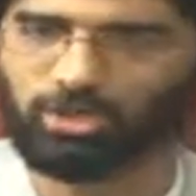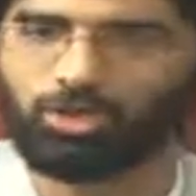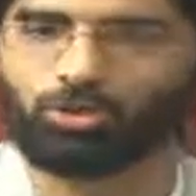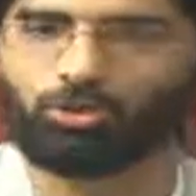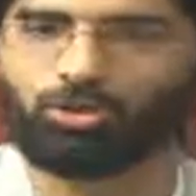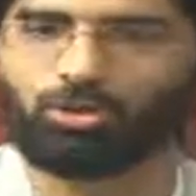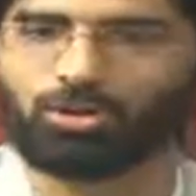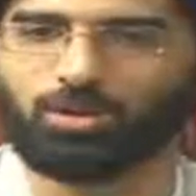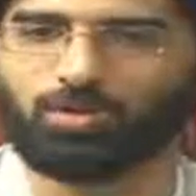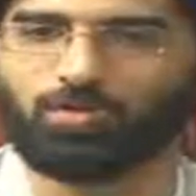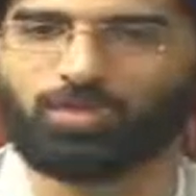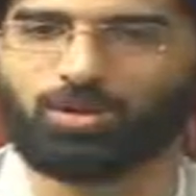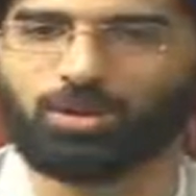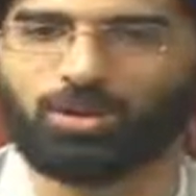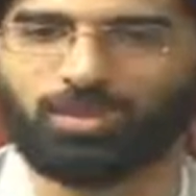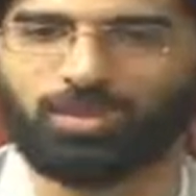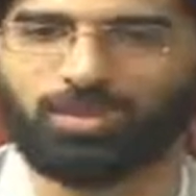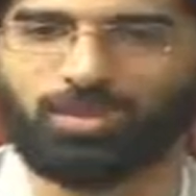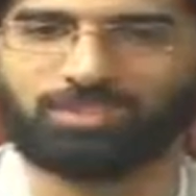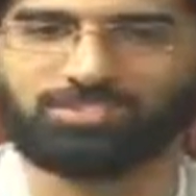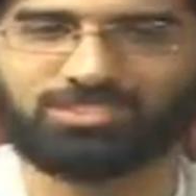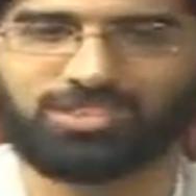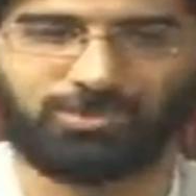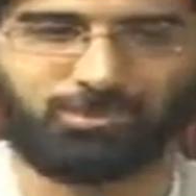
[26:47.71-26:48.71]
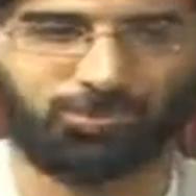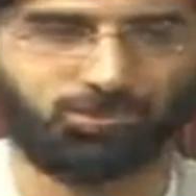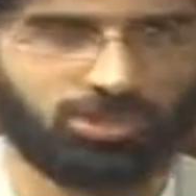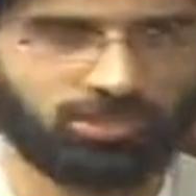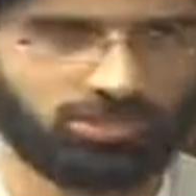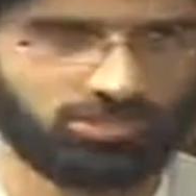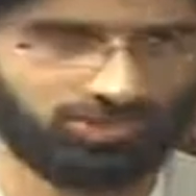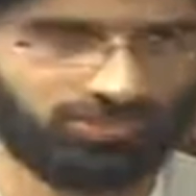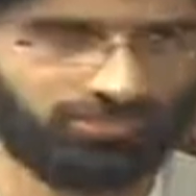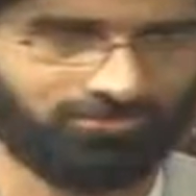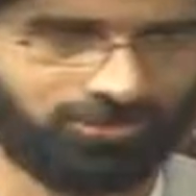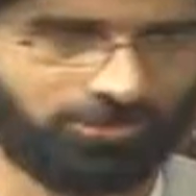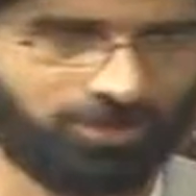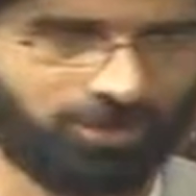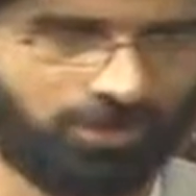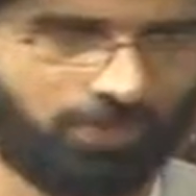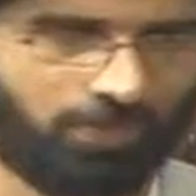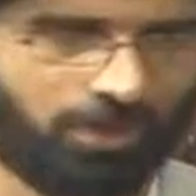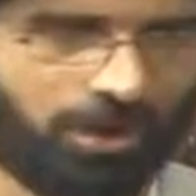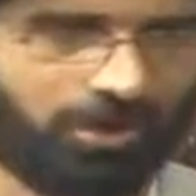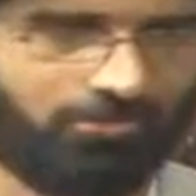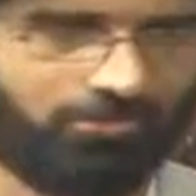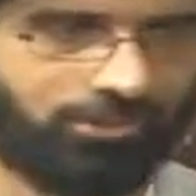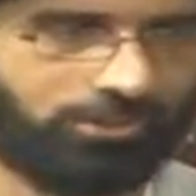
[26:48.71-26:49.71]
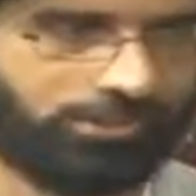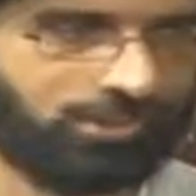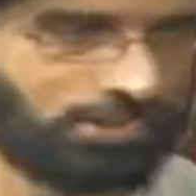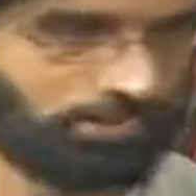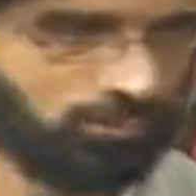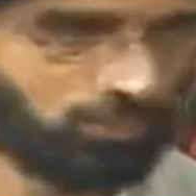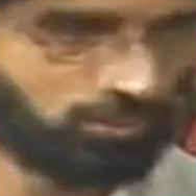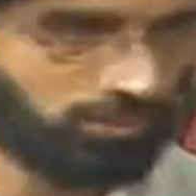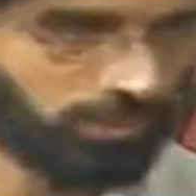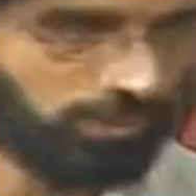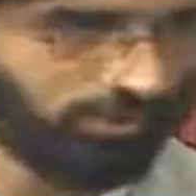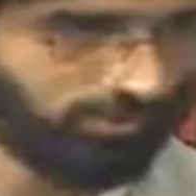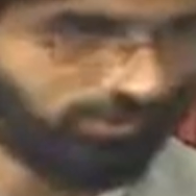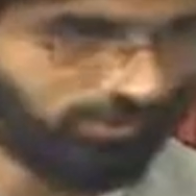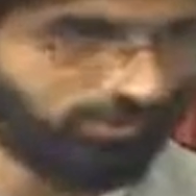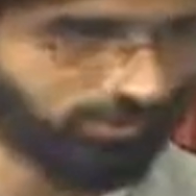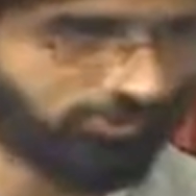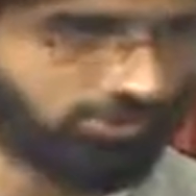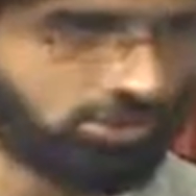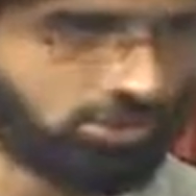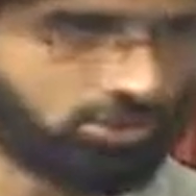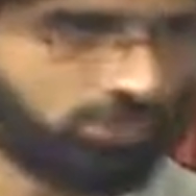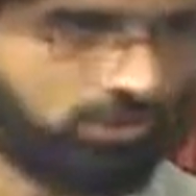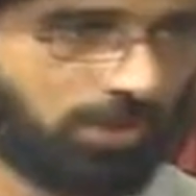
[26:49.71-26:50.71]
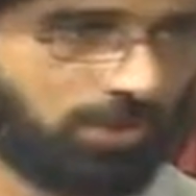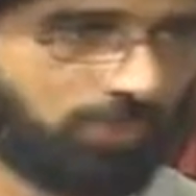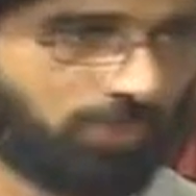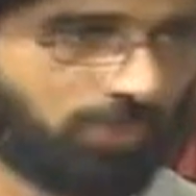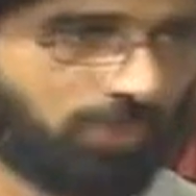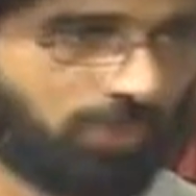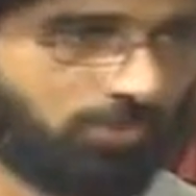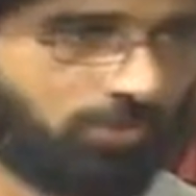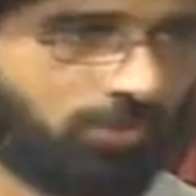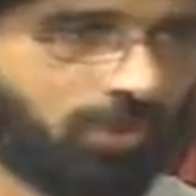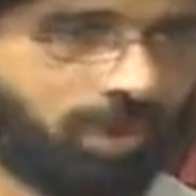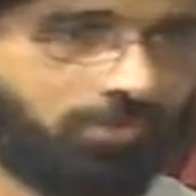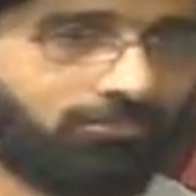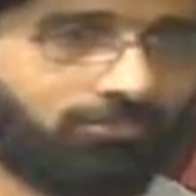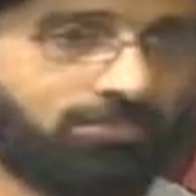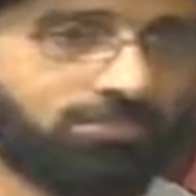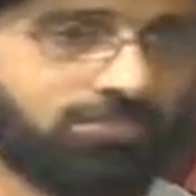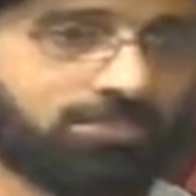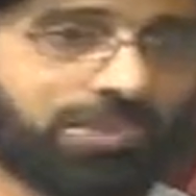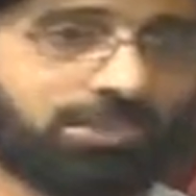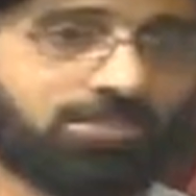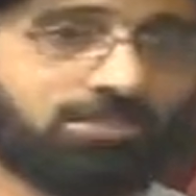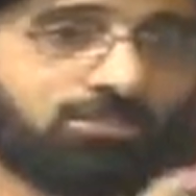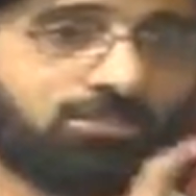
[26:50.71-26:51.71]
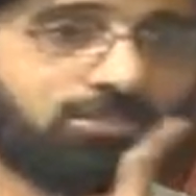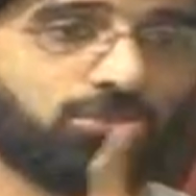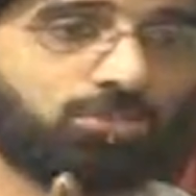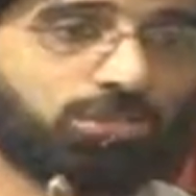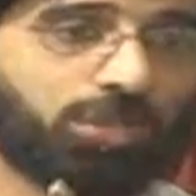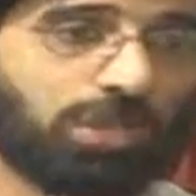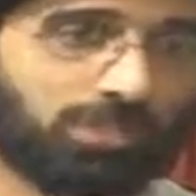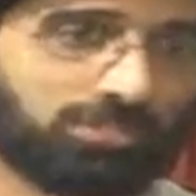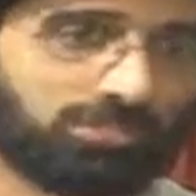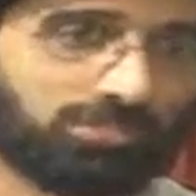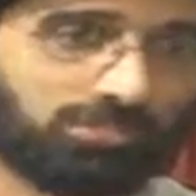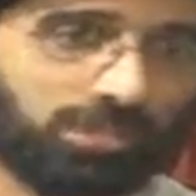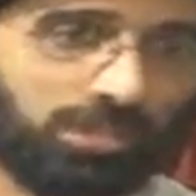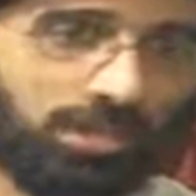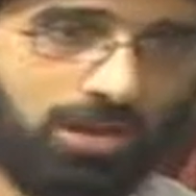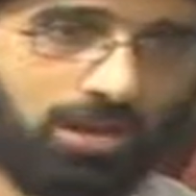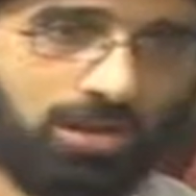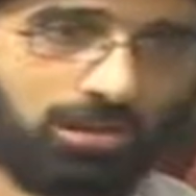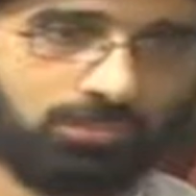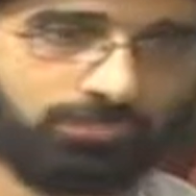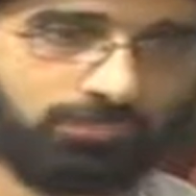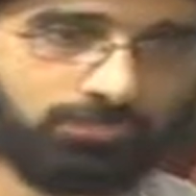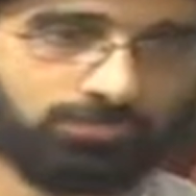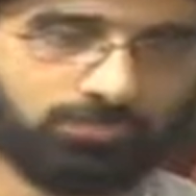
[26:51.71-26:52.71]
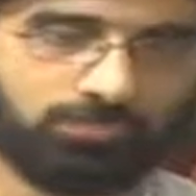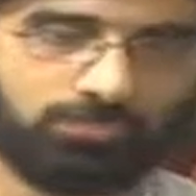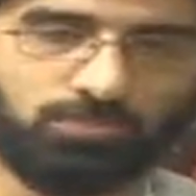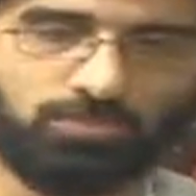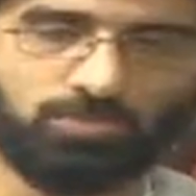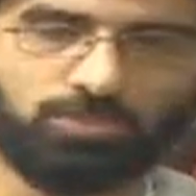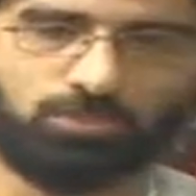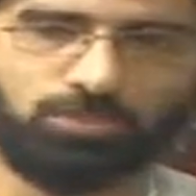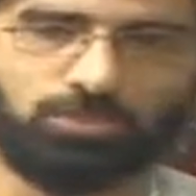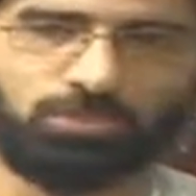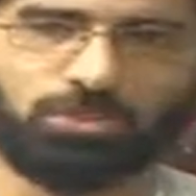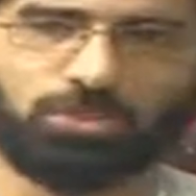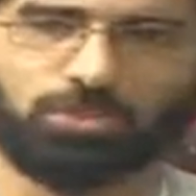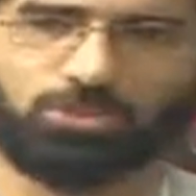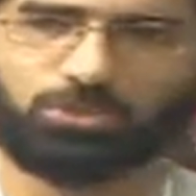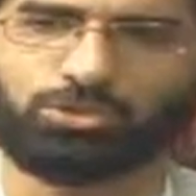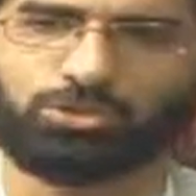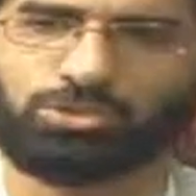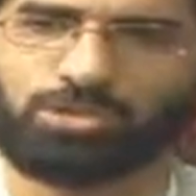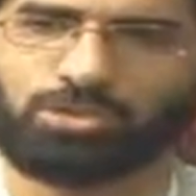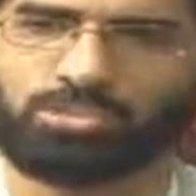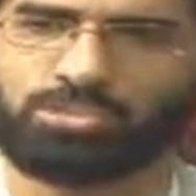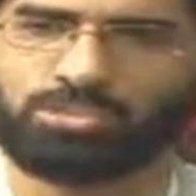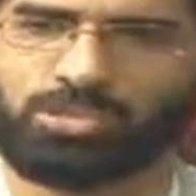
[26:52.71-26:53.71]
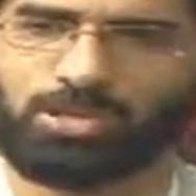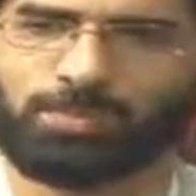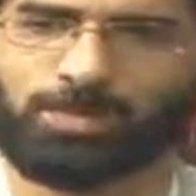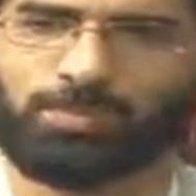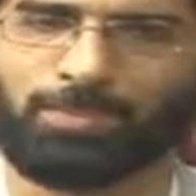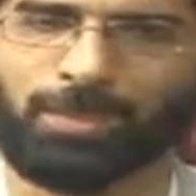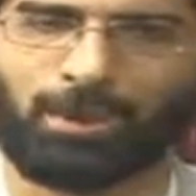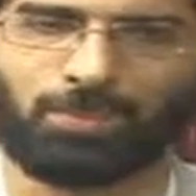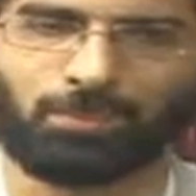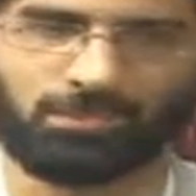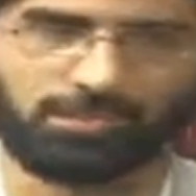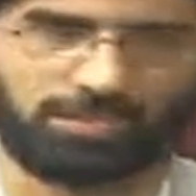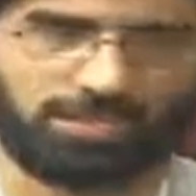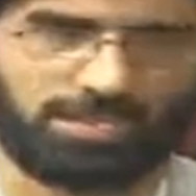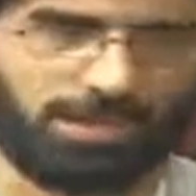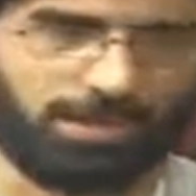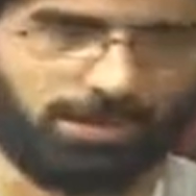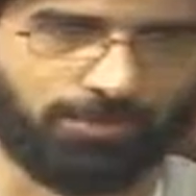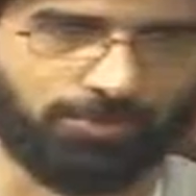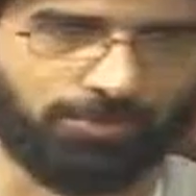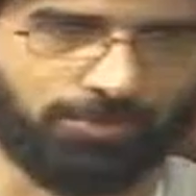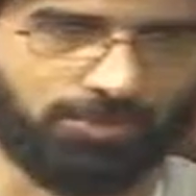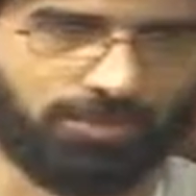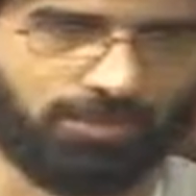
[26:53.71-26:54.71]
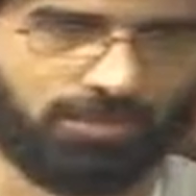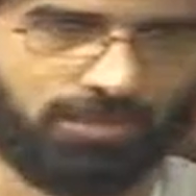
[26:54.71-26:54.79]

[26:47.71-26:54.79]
He couldn't bear that separation from the Prophet, and he was one of the first people the Prophet sent to the Ansar to teach them about Islam.